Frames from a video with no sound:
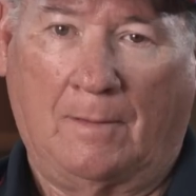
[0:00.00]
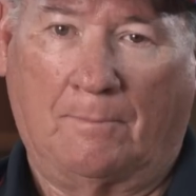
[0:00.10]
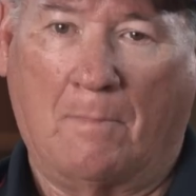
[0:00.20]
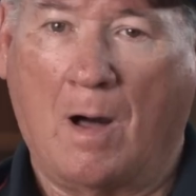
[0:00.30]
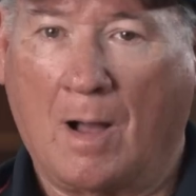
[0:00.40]

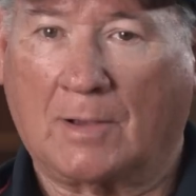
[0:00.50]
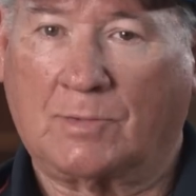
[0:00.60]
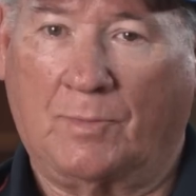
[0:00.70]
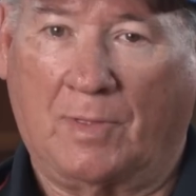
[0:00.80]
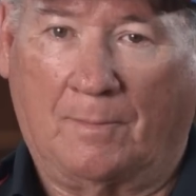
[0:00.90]

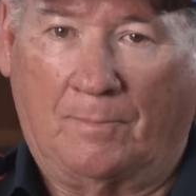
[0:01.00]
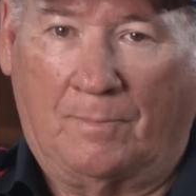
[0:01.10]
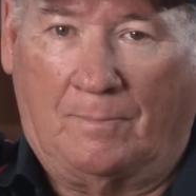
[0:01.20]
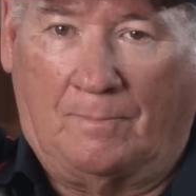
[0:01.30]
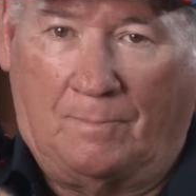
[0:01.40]
box with a
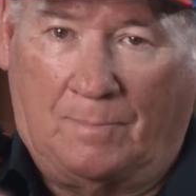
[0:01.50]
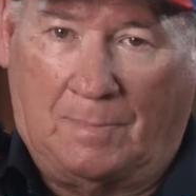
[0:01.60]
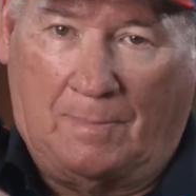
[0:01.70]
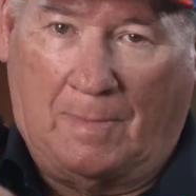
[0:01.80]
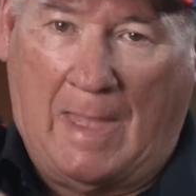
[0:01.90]

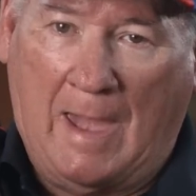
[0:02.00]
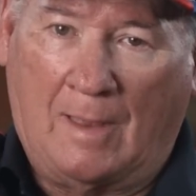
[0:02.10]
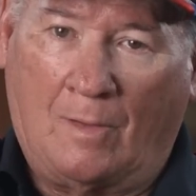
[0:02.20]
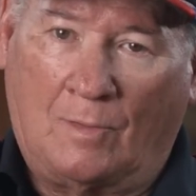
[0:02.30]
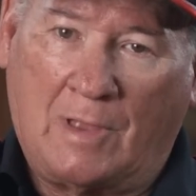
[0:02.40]

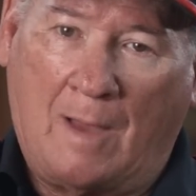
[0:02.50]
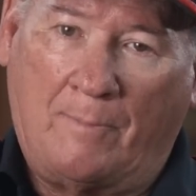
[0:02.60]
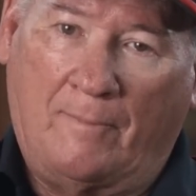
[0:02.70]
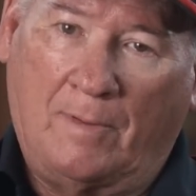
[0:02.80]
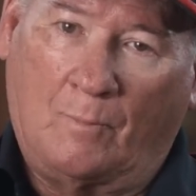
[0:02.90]
handle on top
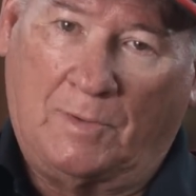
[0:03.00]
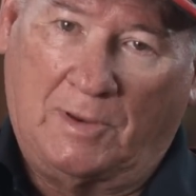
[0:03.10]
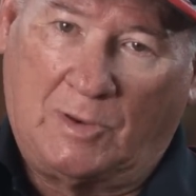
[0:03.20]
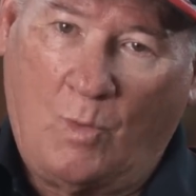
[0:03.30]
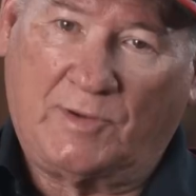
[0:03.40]
of it. When
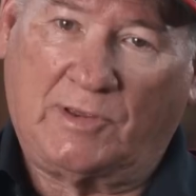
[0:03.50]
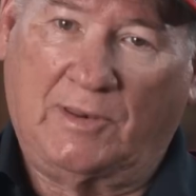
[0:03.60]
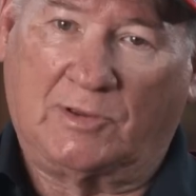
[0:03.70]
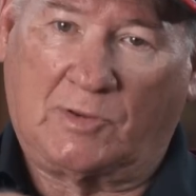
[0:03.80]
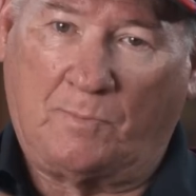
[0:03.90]
you twist it,
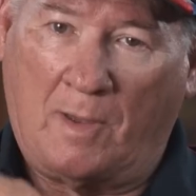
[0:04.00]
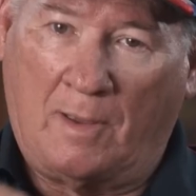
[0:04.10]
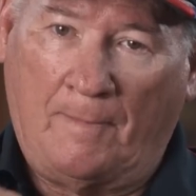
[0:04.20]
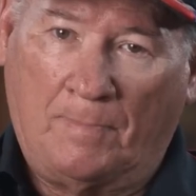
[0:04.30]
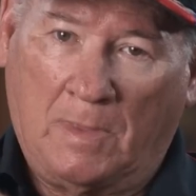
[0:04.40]
it spun
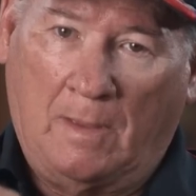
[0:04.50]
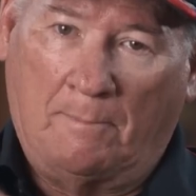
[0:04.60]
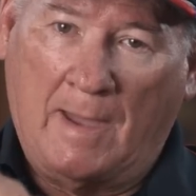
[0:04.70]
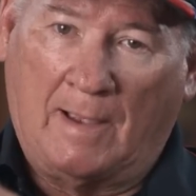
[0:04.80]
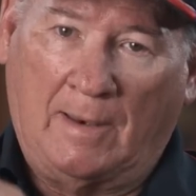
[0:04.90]
a
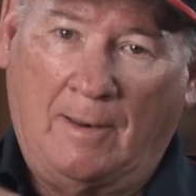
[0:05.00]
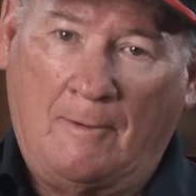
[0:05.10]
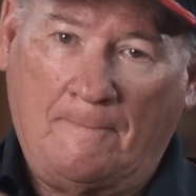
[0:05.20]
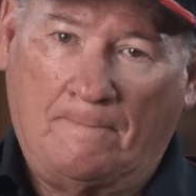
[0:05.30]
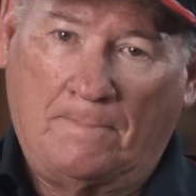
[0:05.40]

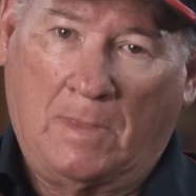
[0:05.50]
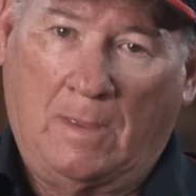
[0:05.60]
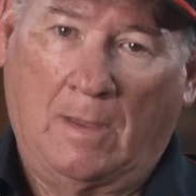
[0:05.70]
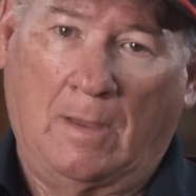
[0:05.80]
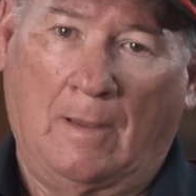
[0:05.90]
magneto,
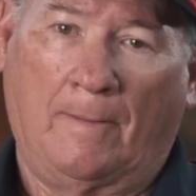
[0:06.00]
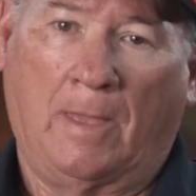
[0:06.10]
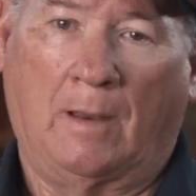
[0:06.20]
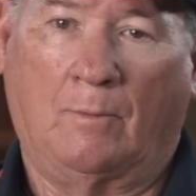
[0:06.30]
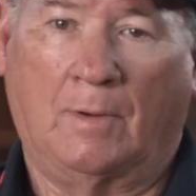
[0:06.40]

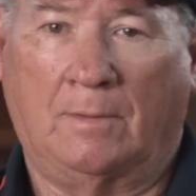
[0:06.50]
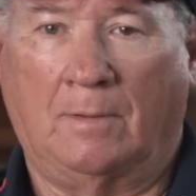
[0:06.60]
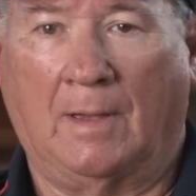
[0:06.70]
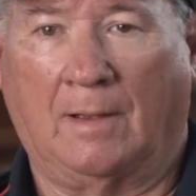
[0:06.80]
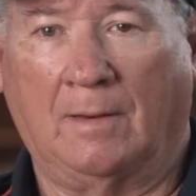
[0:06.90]
and it
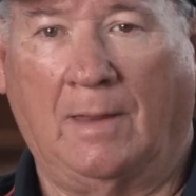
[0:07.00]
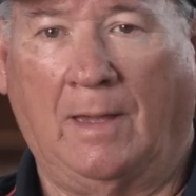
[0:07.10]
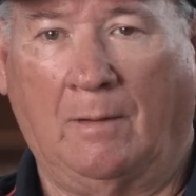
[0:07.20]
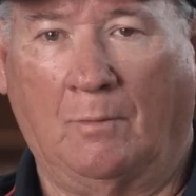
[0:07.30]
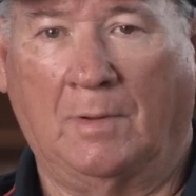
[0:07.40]

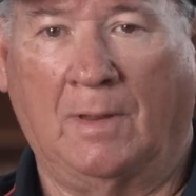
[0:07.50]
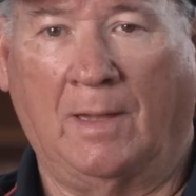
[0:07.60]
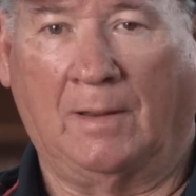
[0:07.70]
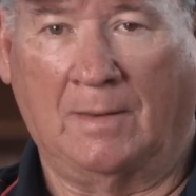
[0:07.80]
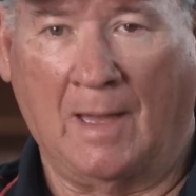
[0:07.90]
would
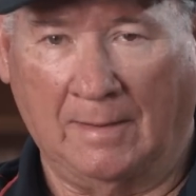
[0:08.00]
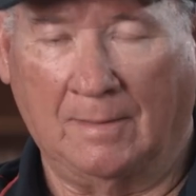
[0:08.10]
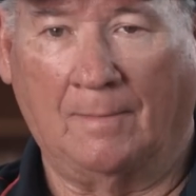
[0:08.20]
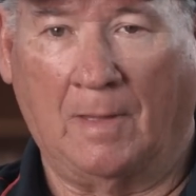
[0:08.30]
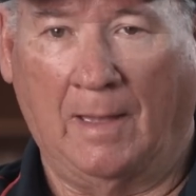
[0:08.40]
ignite
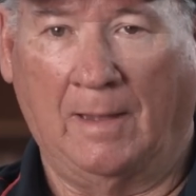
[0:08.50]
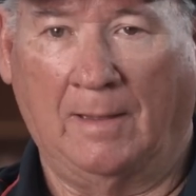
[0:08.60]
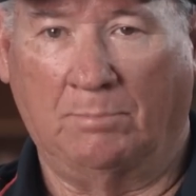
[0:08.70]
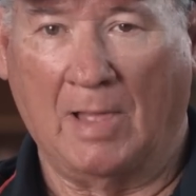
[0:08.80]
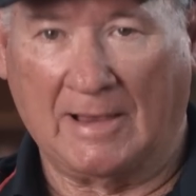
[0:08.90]

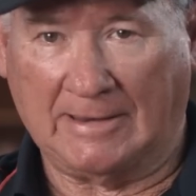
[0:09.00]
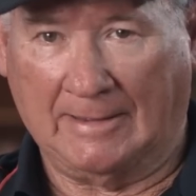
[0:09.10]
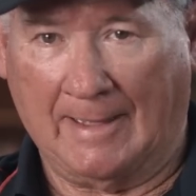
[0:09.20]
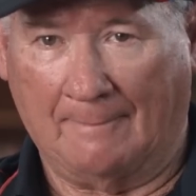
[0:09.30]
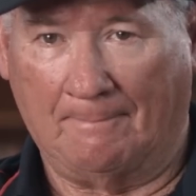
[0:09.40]
a
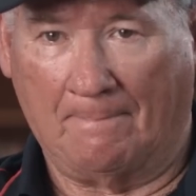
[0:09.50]
blasting cap.